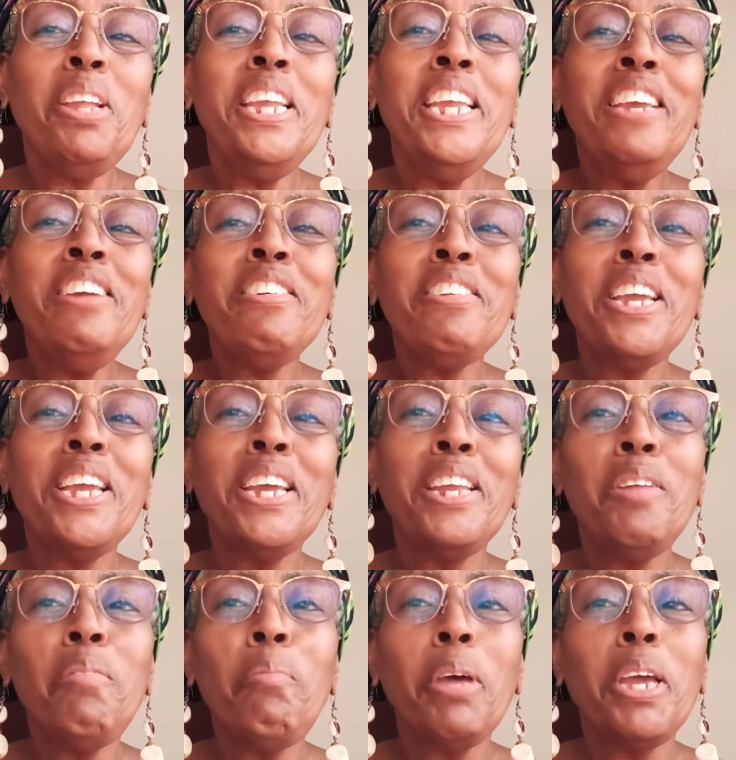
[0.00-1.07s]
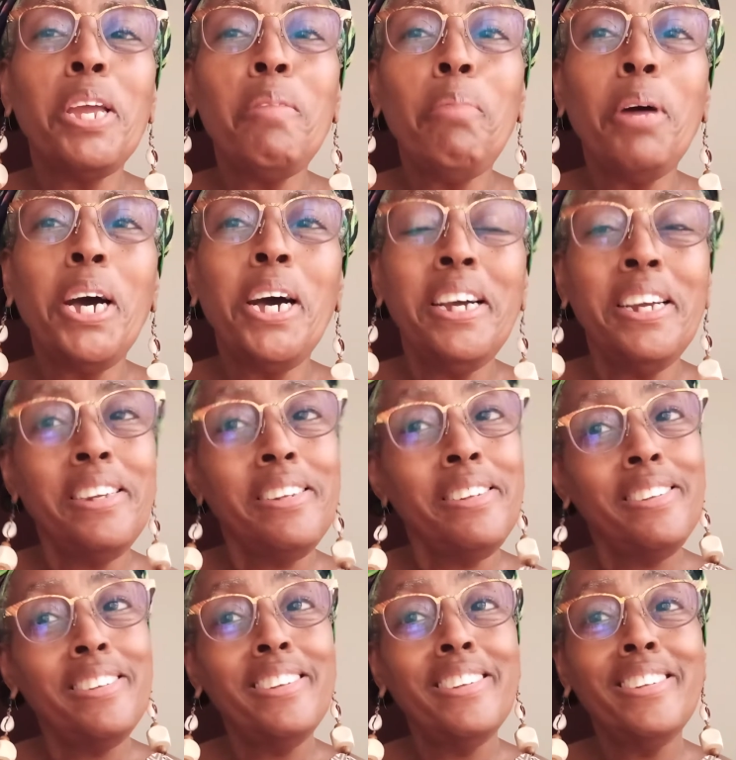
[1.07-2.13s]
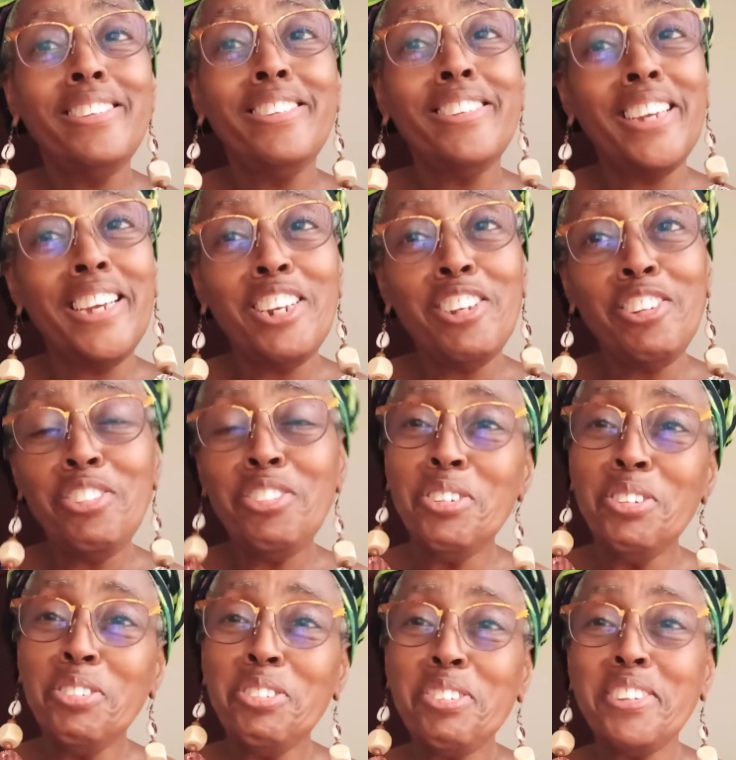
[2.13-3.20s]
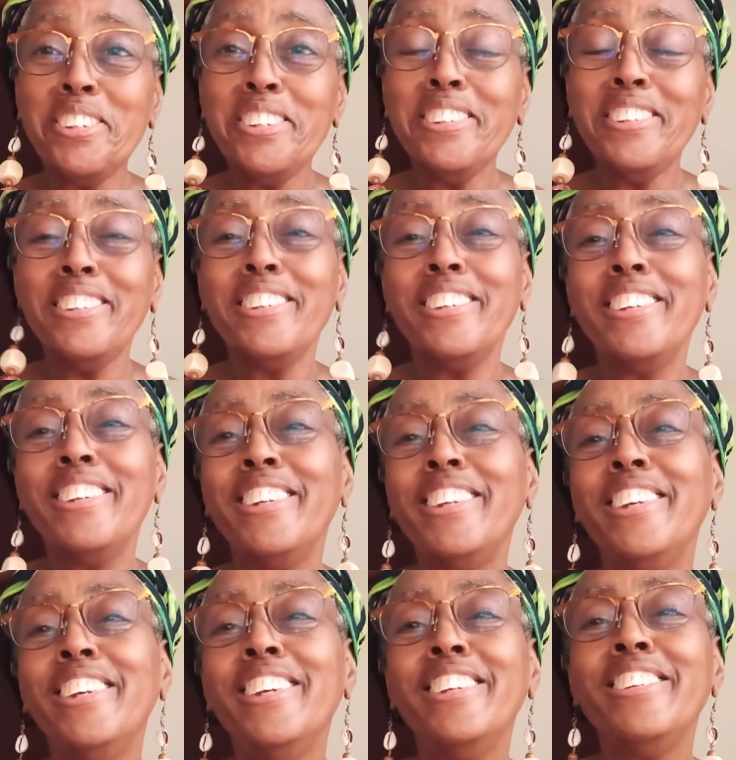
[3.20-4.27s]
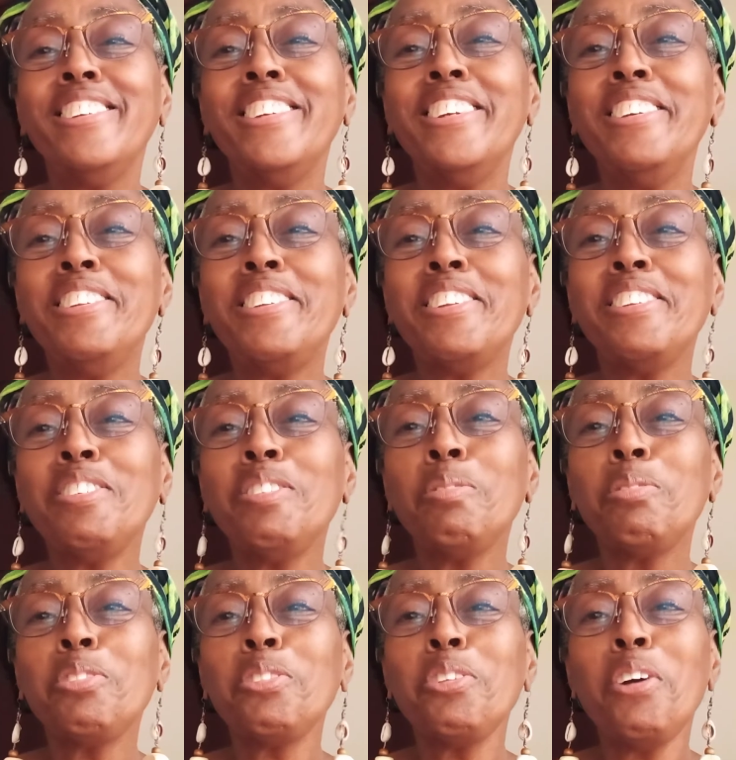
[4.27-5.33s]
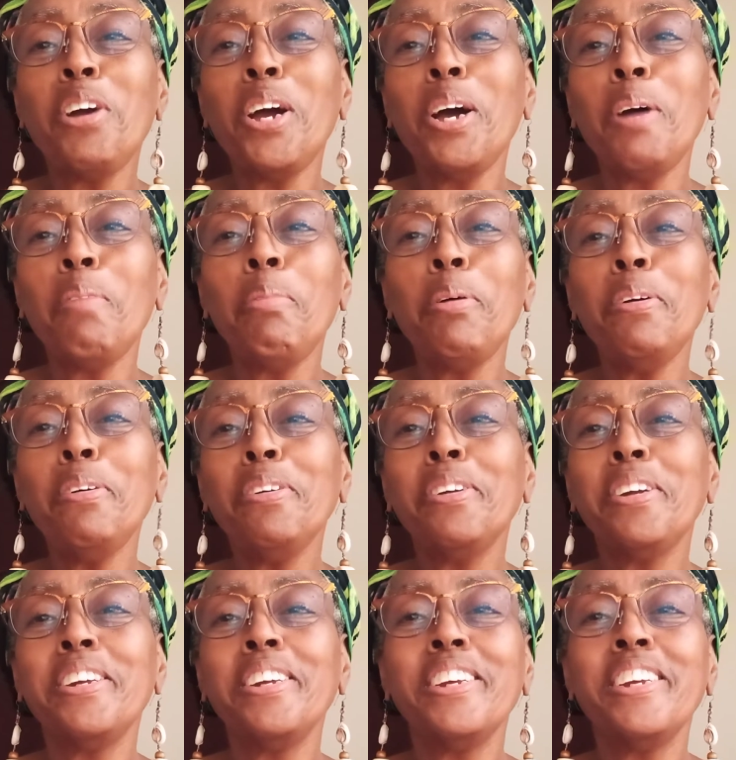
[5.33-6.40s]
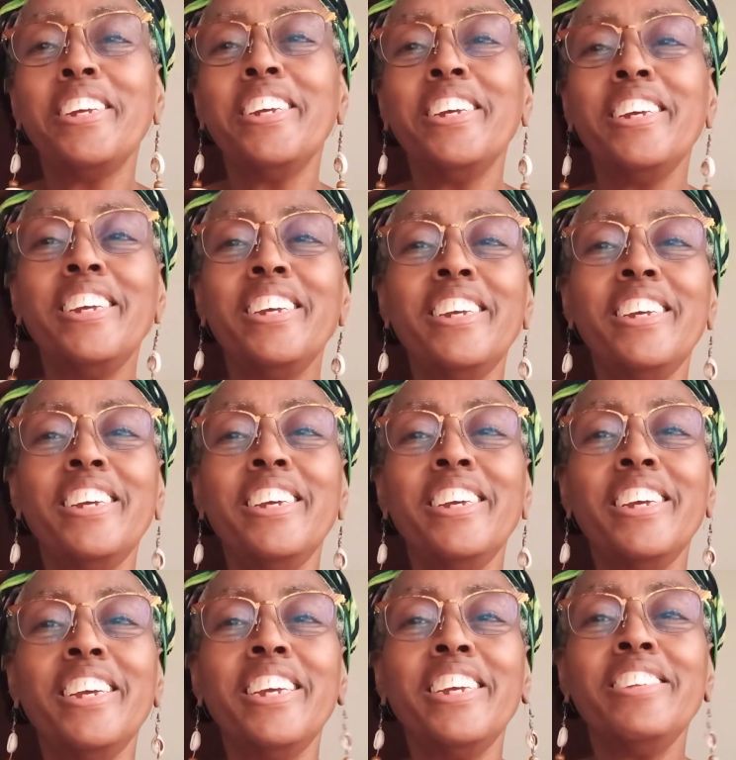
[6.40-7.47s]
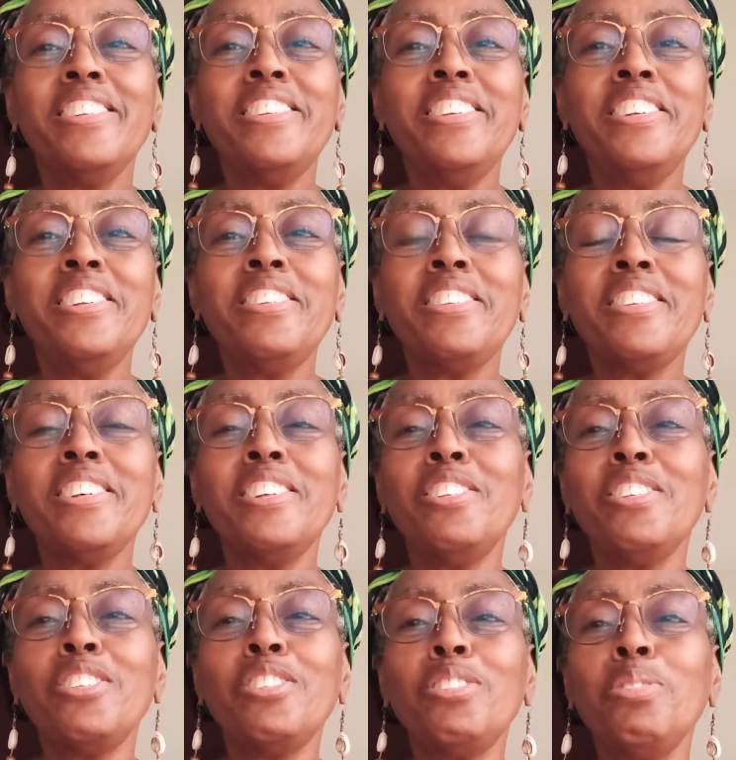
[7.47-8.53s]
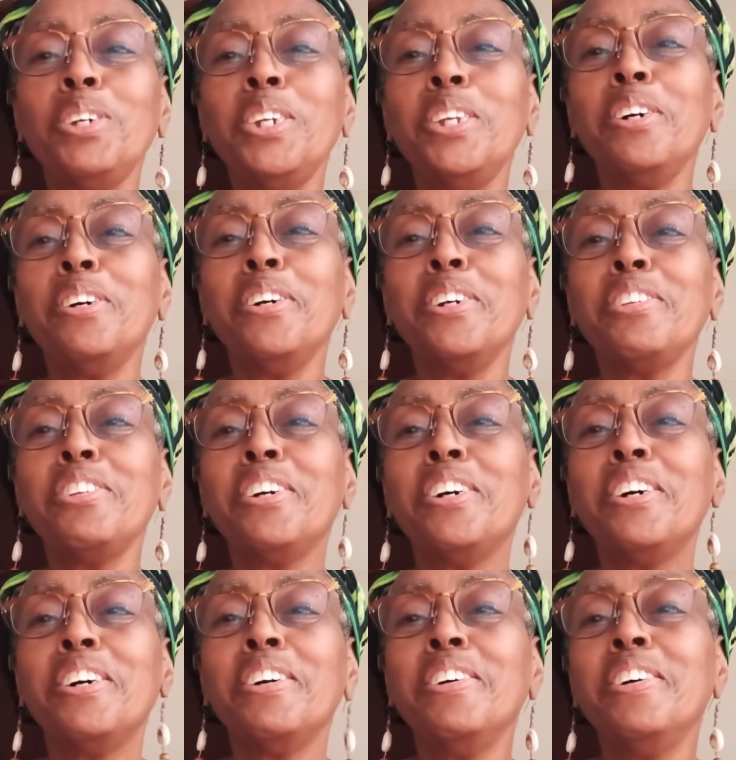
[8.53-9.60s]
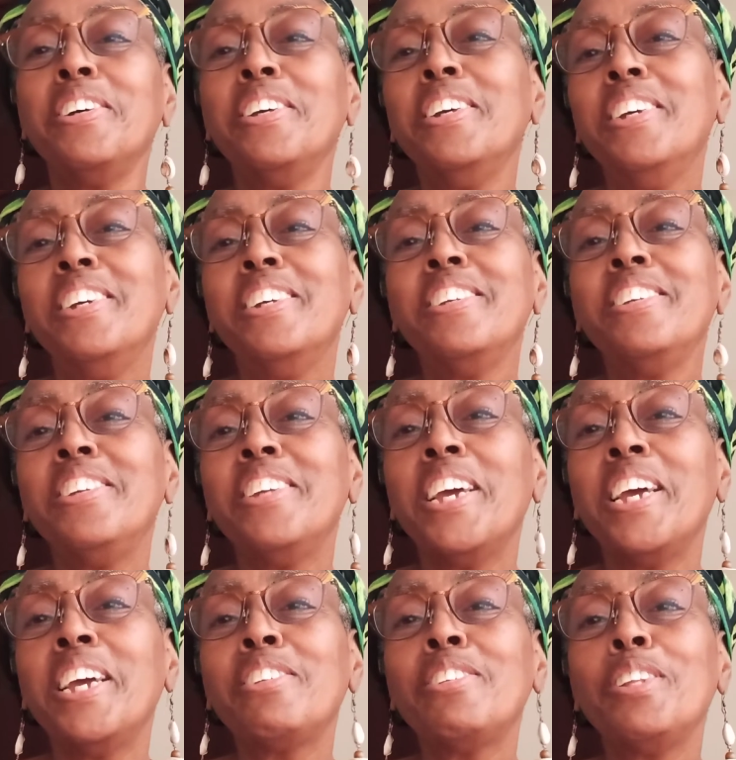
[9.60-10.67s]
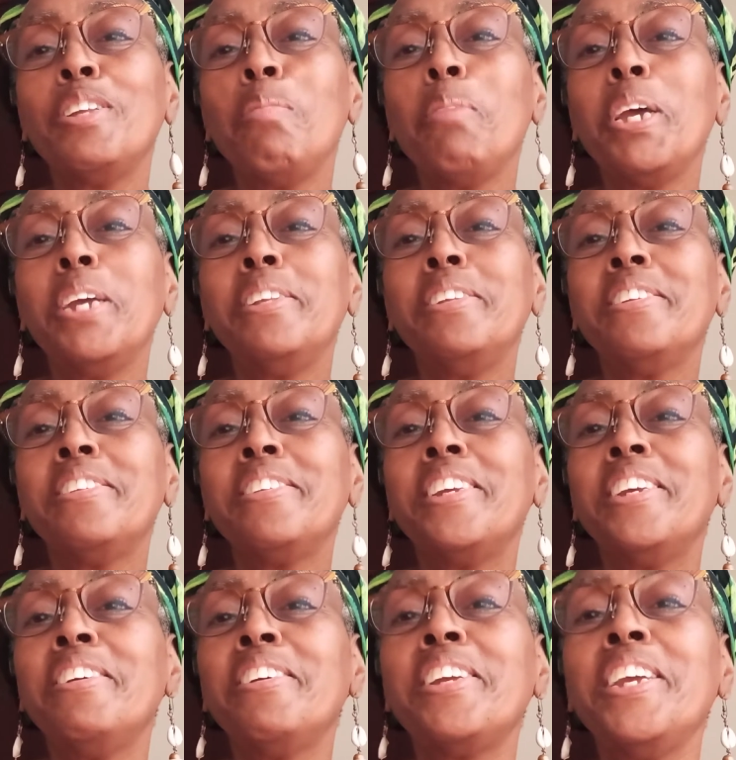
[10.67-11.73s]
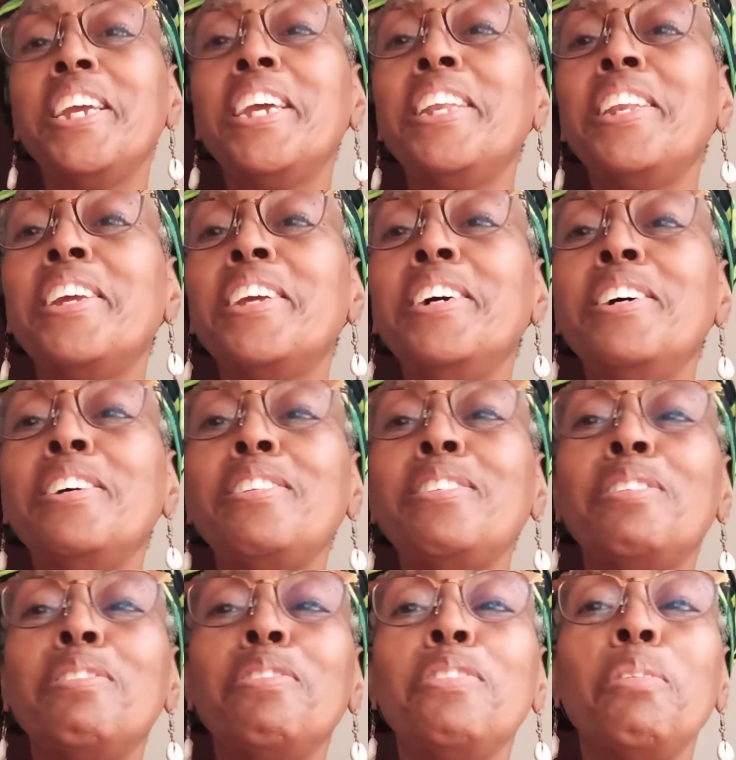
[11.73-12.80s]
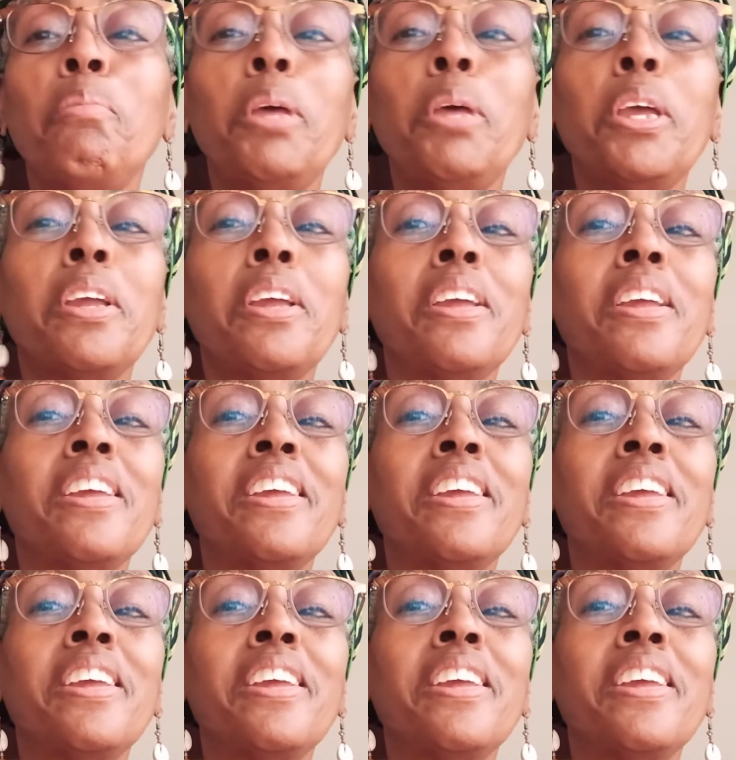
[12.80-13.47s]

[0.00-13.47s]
Ear candy made by Janice Houston. She's a subscriber. And she's such a sweetheart, y'all. She actually made this ear candy custom for me